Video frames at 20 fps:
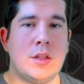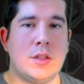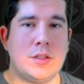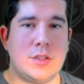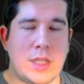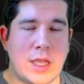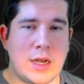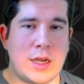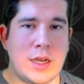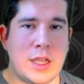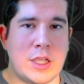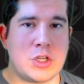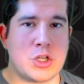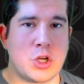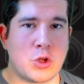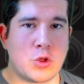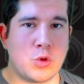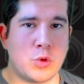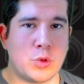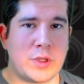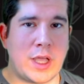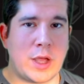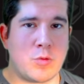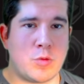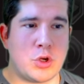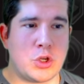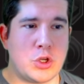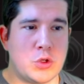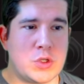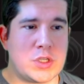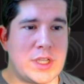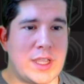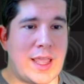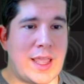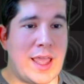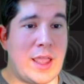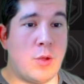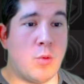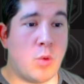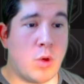detonation cooldown reducing
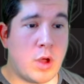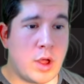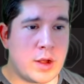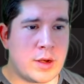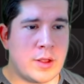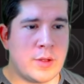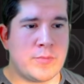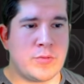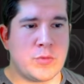A1.